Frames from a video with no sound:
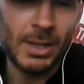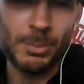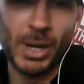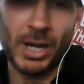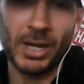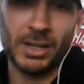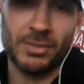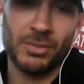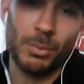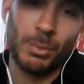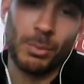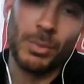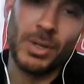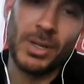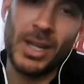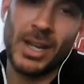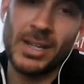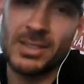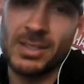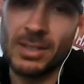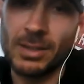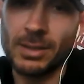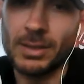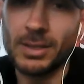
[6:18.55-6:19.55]
back from the
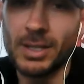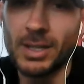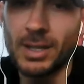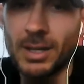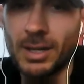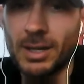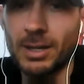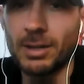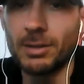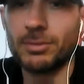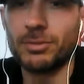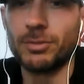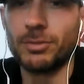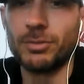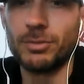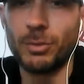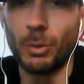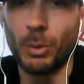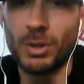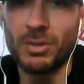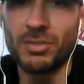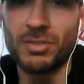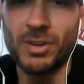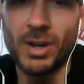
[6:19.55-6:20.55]

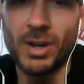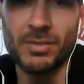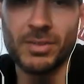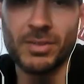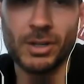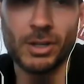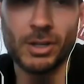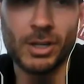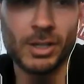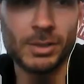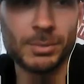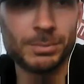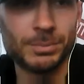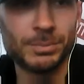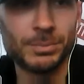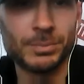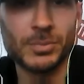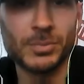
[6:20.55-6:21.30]
1945 era.